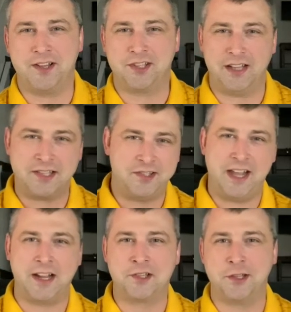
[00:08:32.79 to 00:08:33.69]
So let's
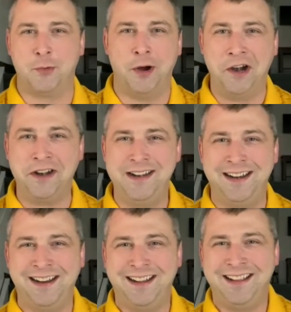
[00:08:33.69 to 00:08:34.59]
dig into the
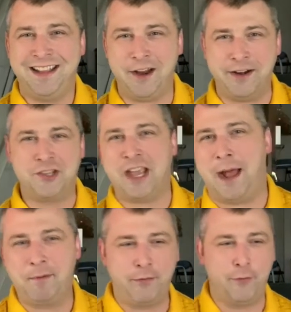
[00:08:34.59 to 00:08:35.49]
word here in
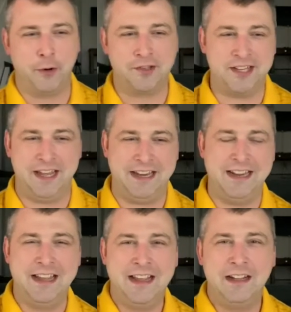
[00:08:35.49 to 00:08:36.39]
chapter
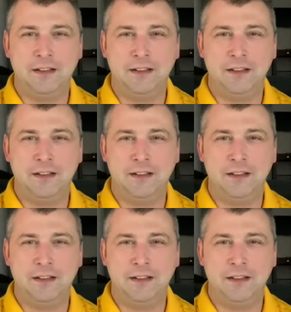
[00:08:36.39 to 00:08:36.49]
14.